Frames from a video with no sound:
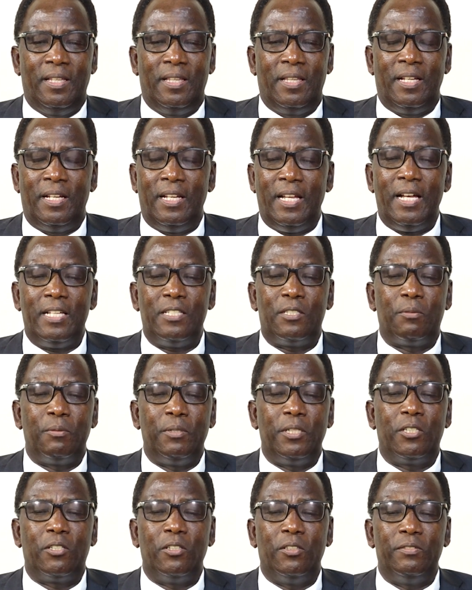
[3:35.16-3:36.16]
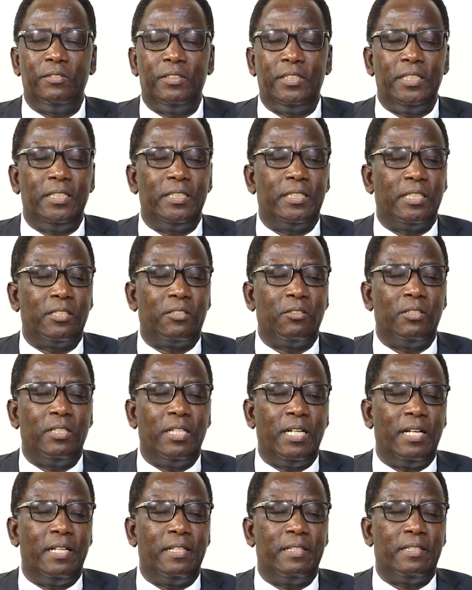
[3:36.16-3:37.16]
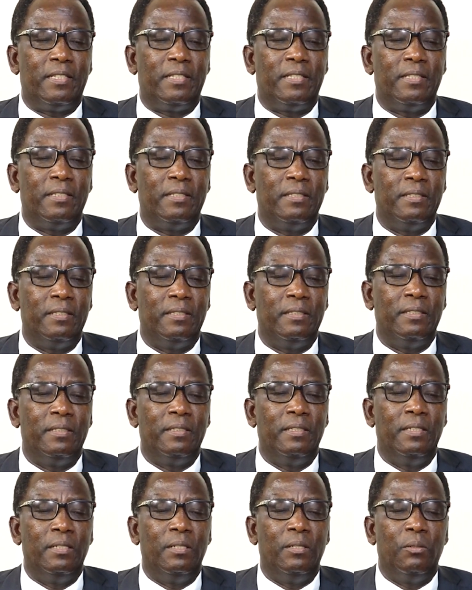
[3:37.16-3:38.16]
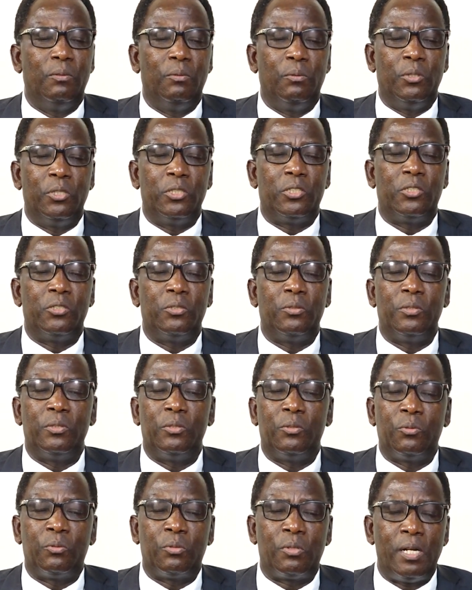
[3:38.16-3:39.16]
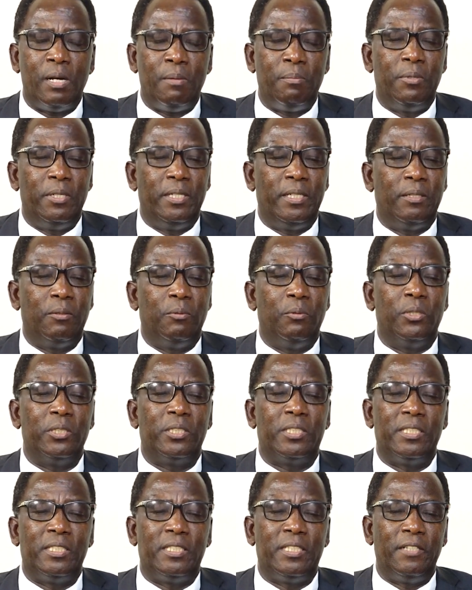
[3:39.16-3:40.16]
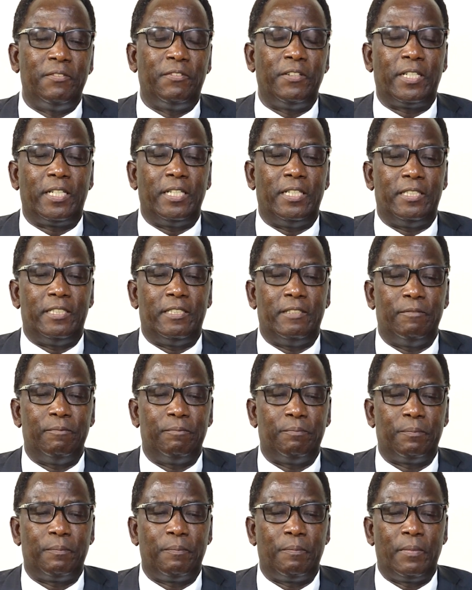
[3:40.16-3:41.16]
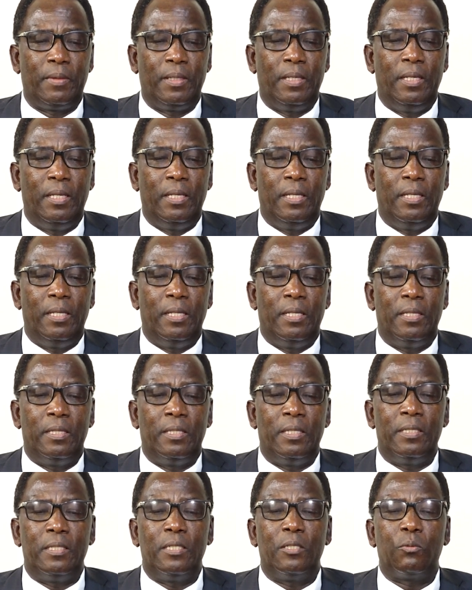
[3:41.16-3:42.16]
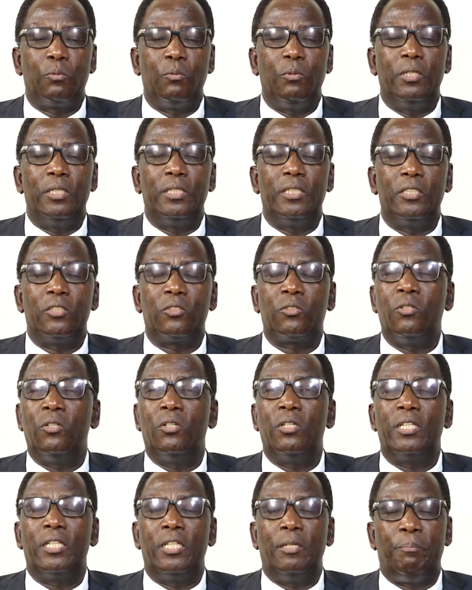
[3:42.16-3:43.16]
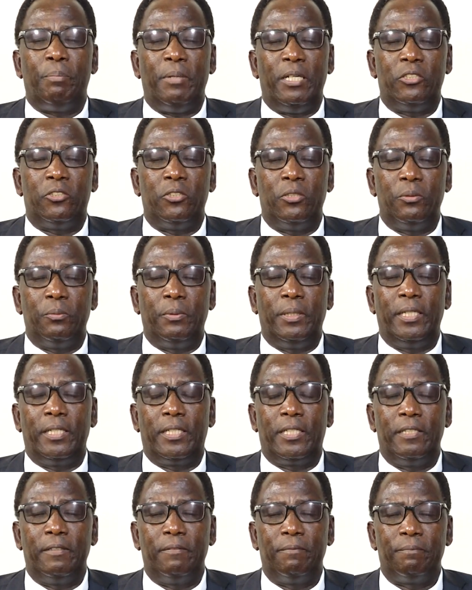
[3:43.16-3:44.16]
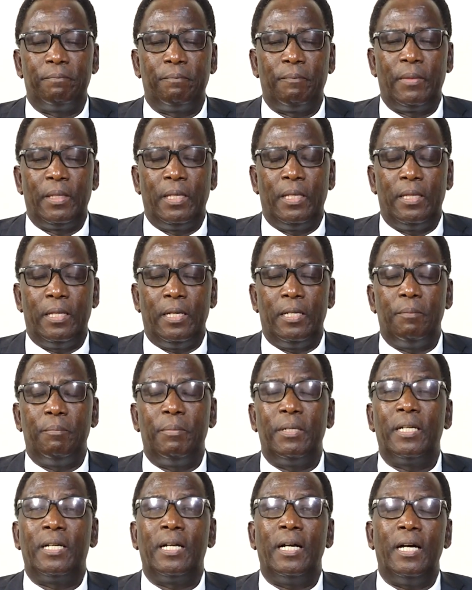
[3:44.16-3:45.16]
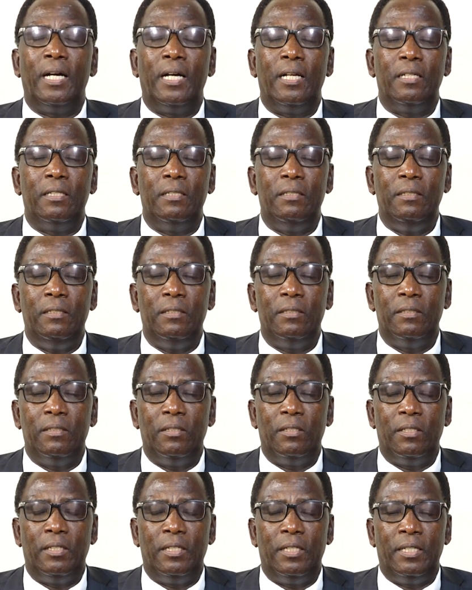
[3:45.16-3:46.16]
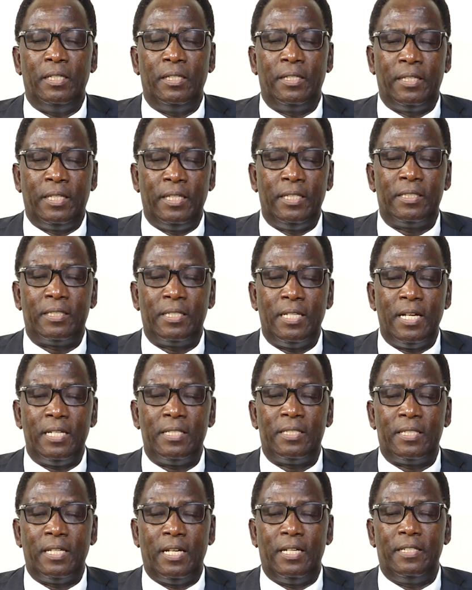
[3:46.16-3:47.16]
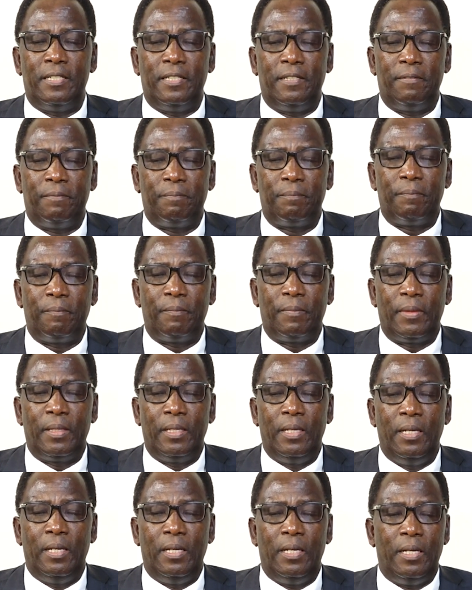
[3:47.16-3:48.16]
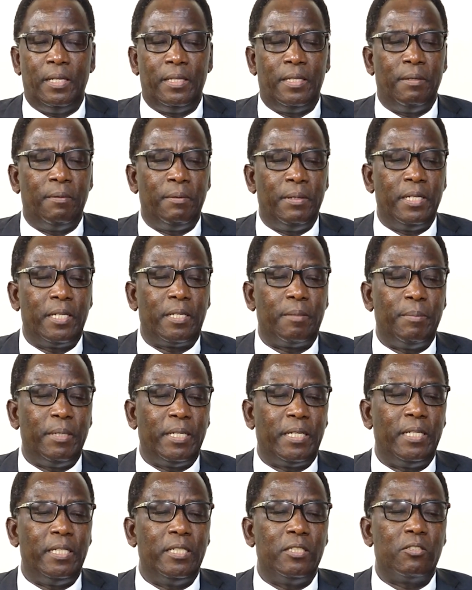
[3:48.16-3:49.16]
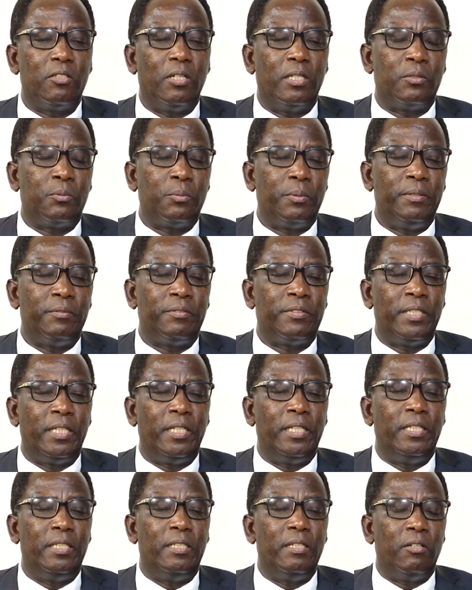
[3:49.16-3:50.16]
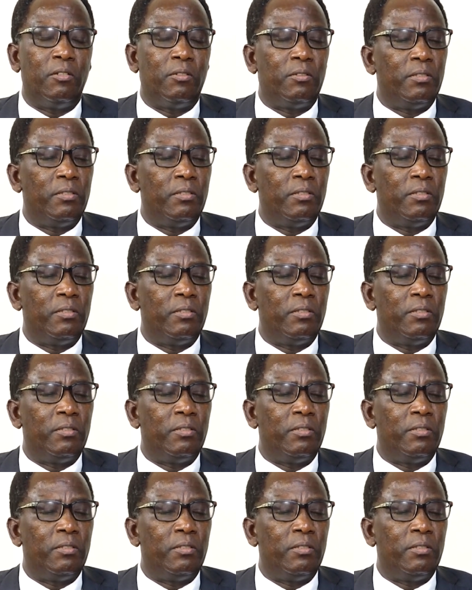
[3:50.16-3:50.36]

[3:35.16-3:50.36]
The last week of Jesus on earth was troubling, was difficult. This is what is called the Passion Week that began this last Sunday. And the week begins, as we have said